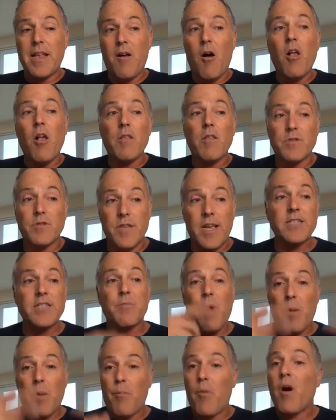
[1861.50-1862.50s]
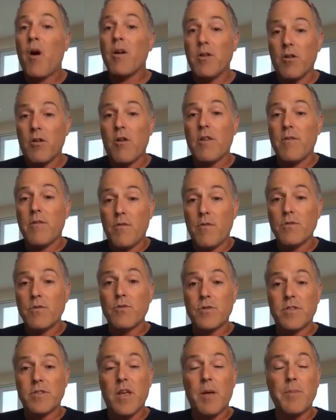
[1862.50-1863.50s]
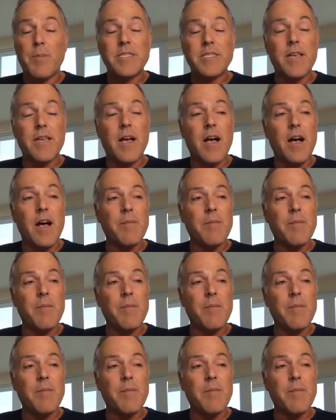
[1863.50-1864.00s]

Oliver's actually my partner on the virtual summits.